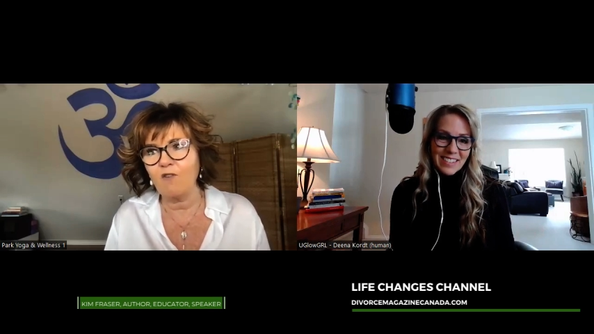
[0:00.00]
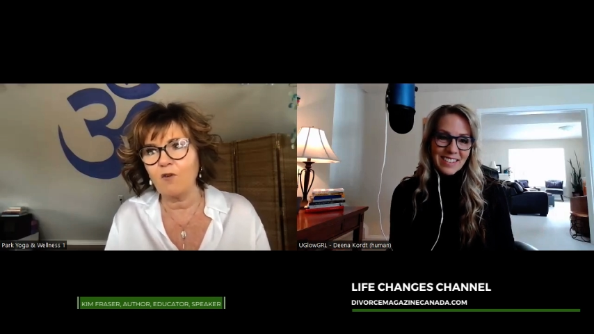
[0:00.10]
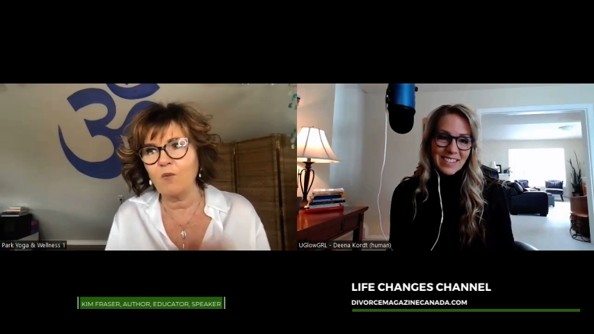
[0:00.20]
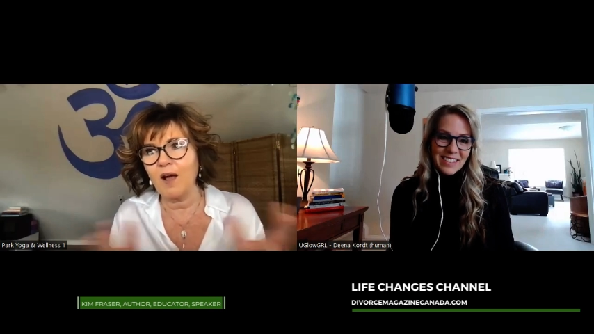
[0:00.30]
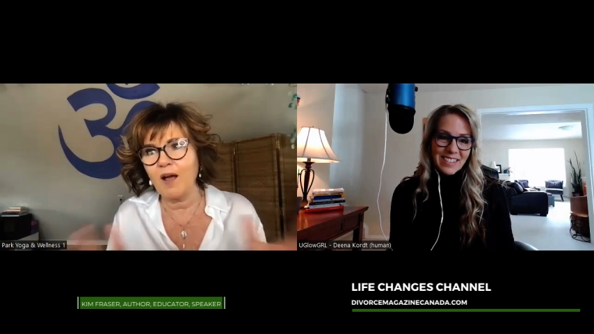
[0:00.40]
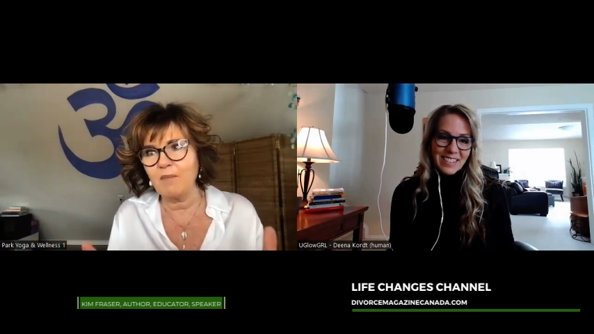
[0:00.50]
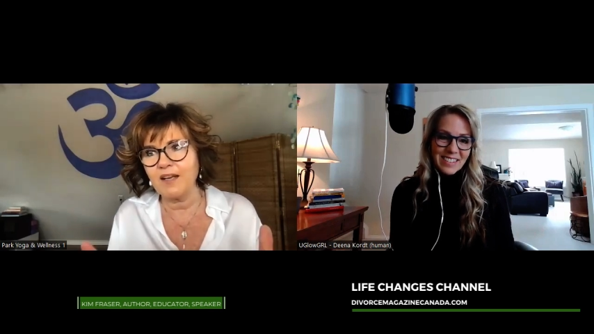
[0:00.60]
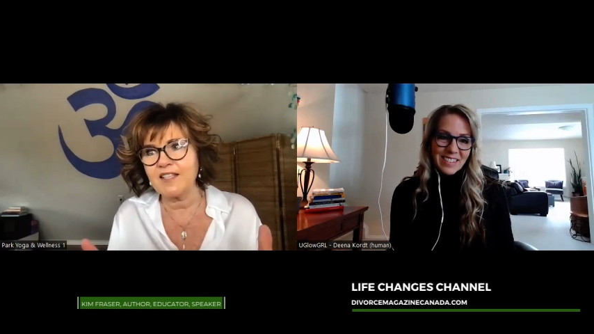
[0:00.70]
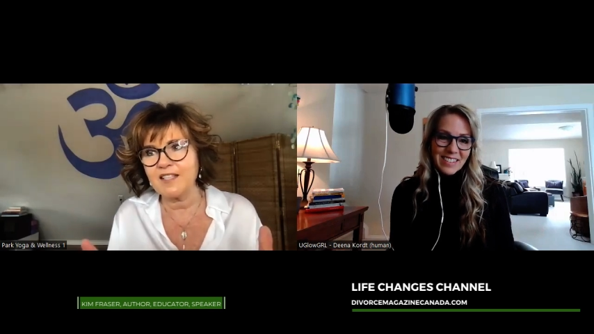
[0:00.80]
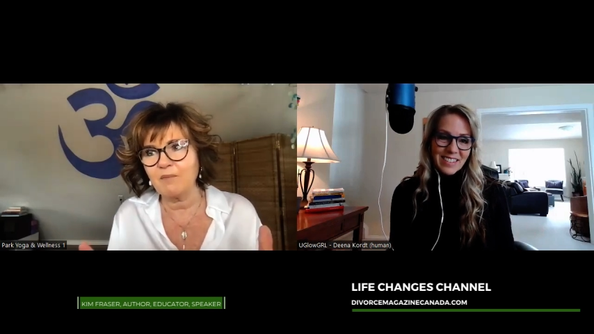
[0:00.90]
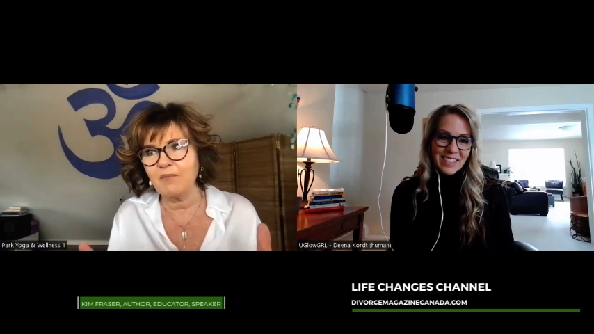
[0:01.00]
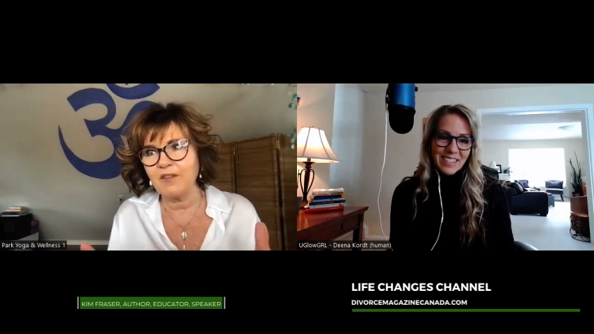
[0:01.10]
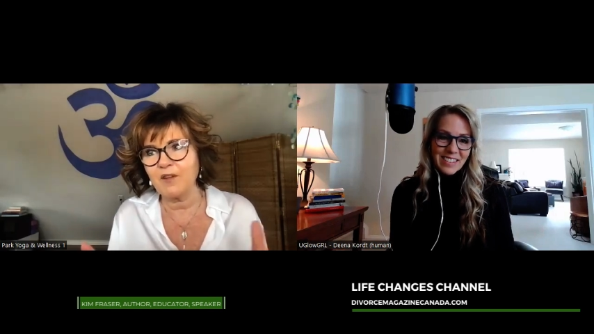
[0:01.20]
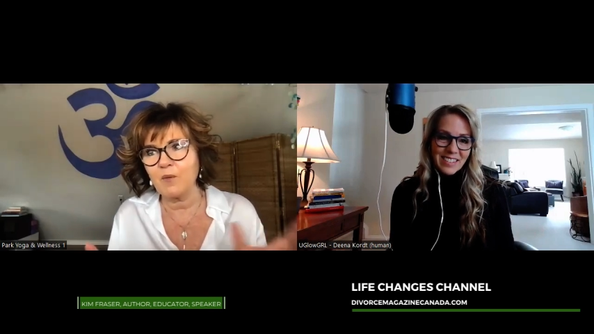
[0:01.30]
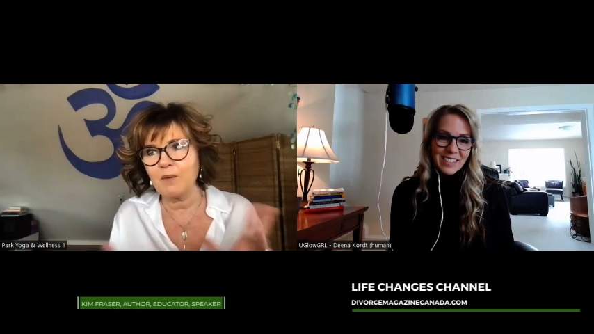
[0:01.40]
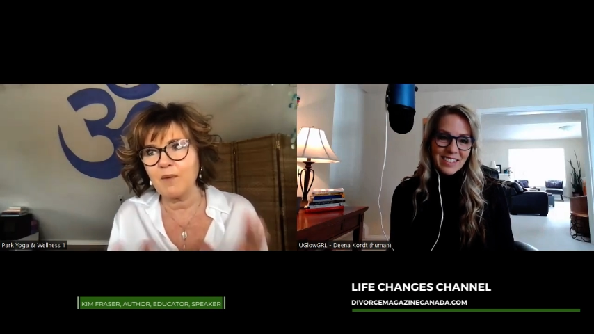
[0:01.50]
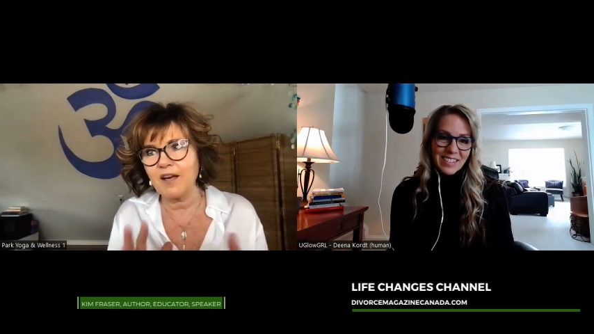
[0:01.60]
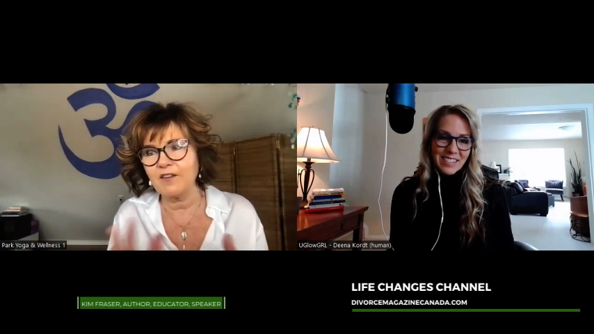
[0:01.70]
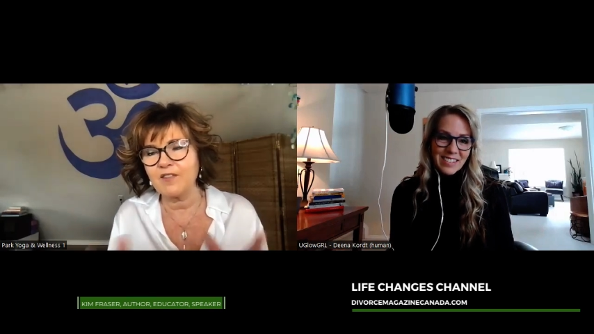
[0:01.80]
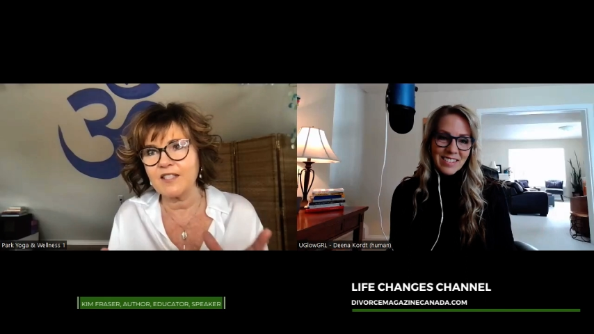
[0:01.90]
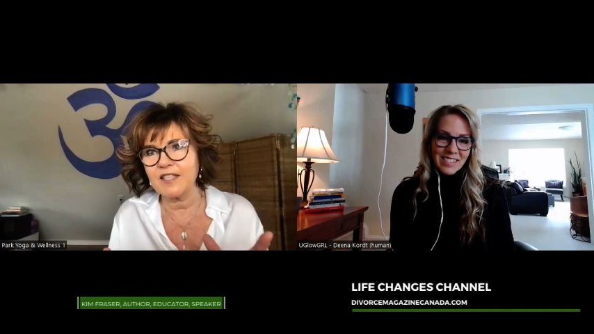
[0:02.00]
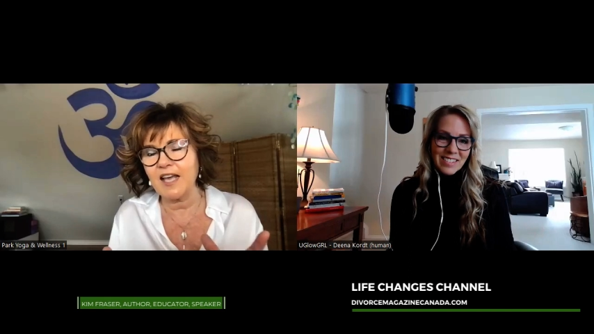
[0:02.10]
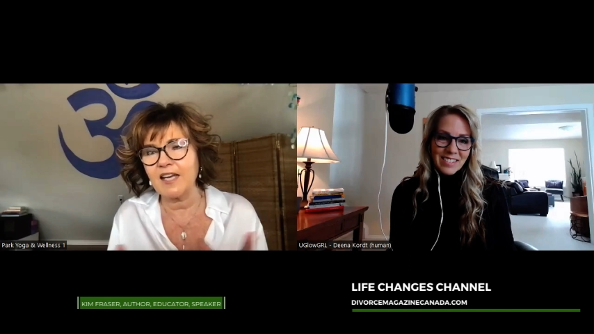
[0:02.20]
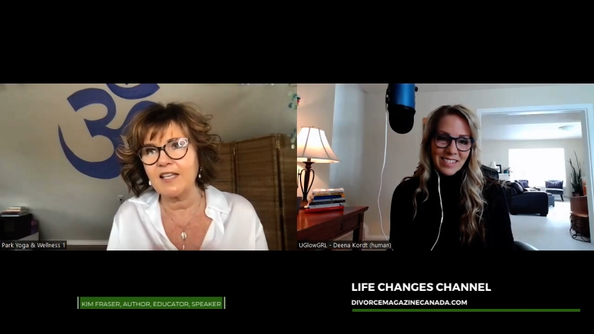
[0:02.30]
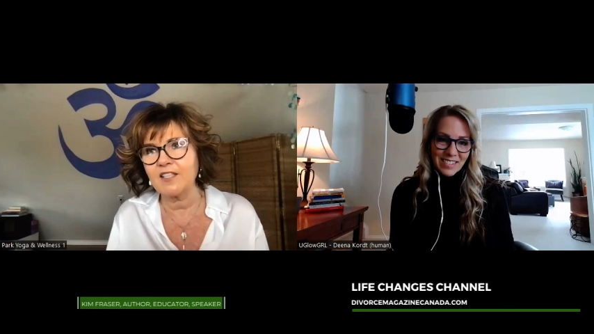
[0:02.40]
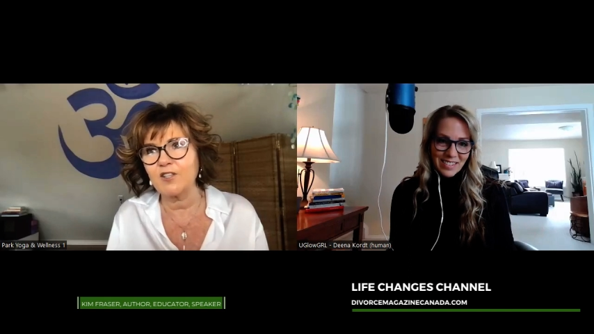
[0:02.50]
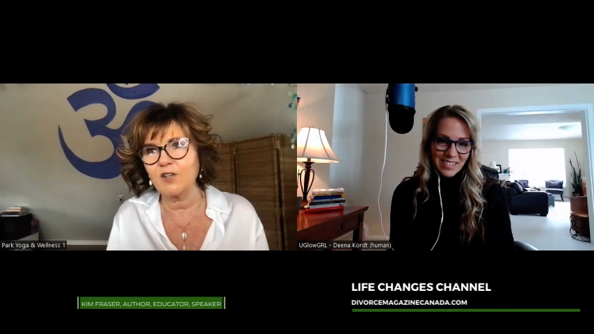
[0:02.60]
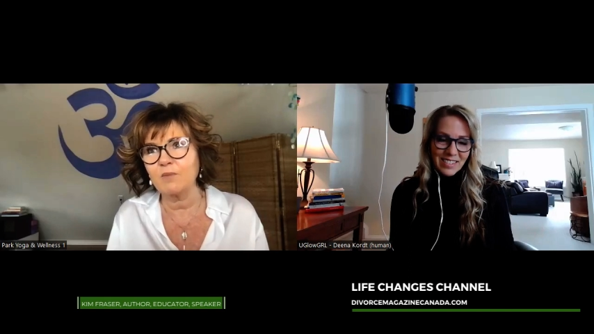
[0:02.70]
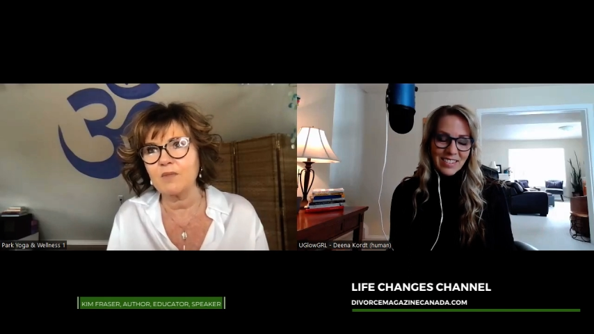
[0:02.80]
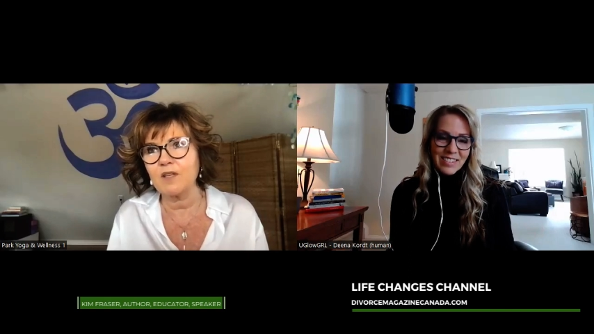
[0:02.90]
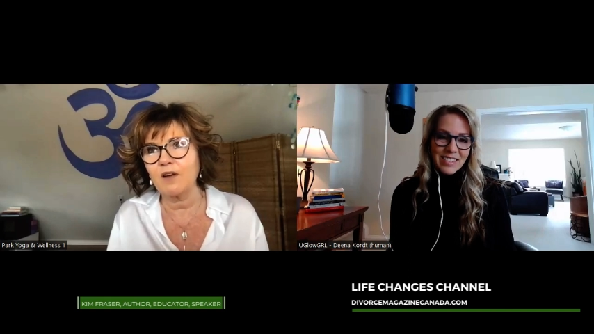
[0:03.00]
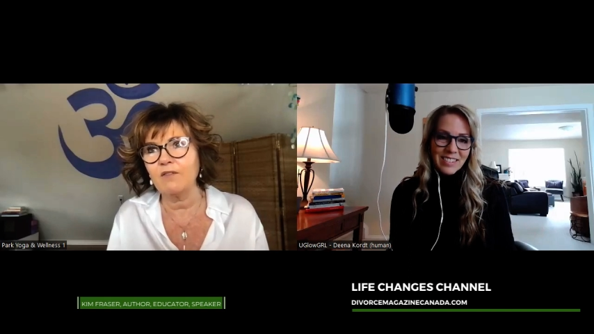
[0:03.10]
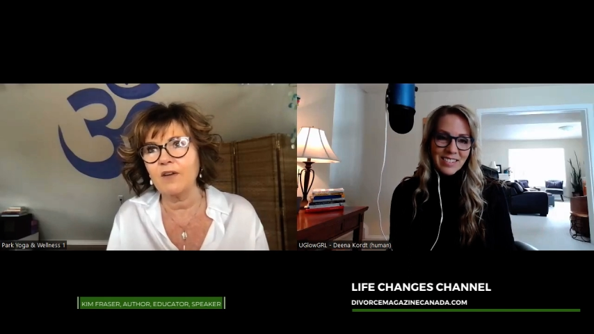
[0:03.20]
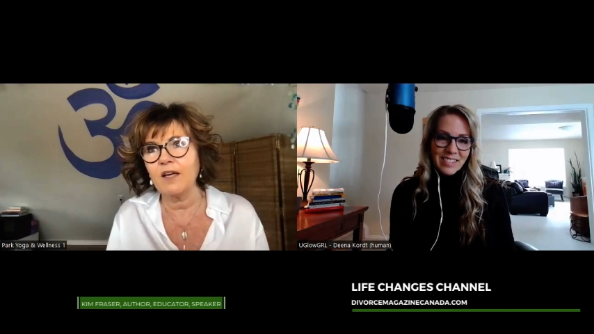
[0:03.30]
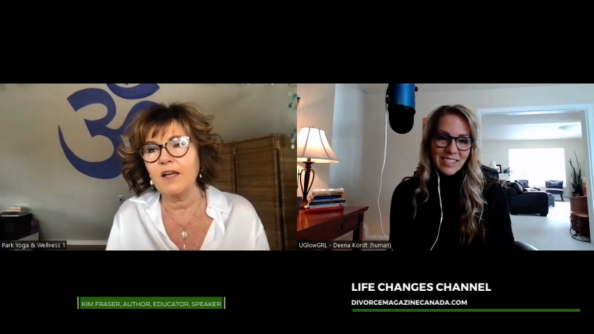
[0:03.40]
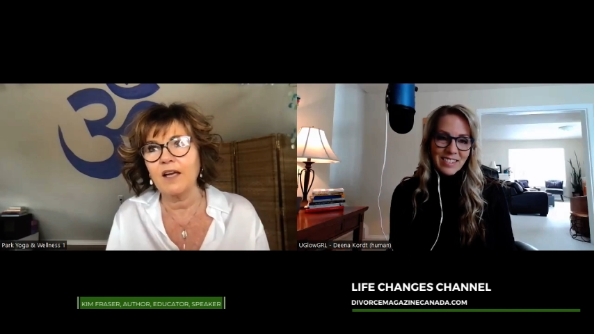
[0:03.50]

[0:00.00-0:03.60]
Speaker 1: overwhelmed by something that we might have said in terms of